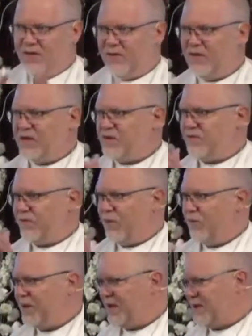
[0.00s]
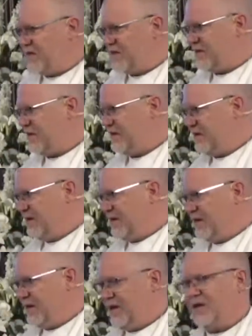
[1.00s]
these four pillars
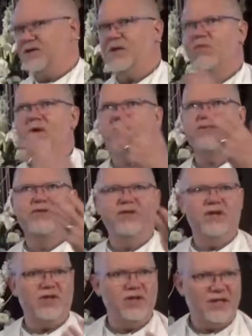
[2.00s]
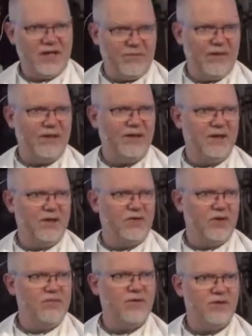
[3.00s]
he said, What does tradition tell me in
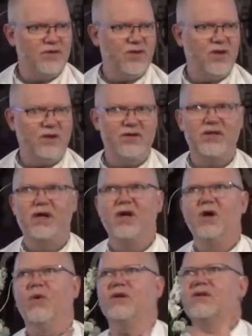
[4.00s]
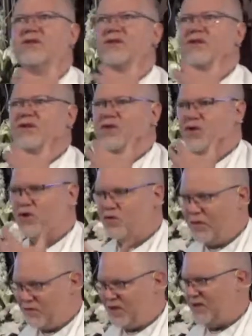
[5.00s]
terms of the church? What does
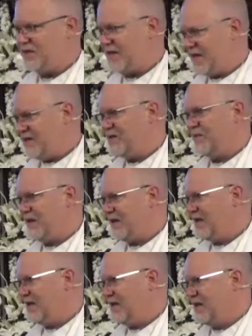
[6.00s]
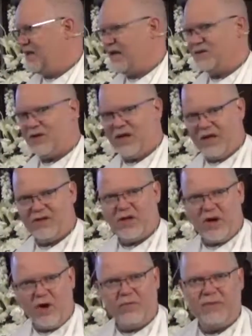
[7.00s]
Scripture say to me as I, as I
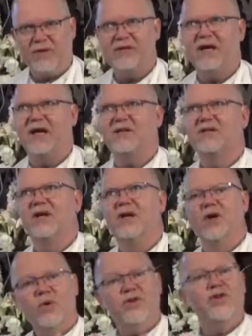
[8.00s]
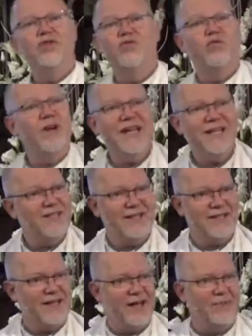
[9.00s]
open the text? What does
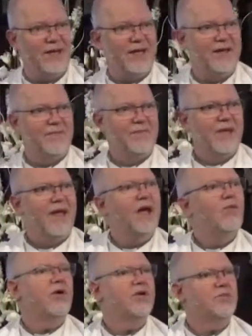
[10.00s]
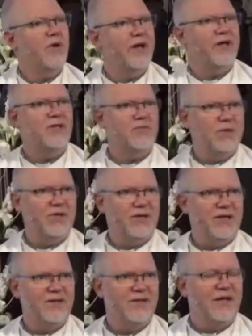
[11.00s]
reason tell me? And what is my
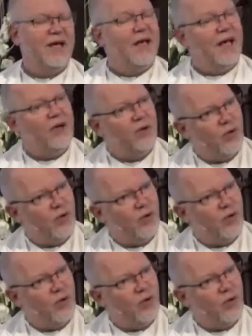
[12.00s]
experience? And on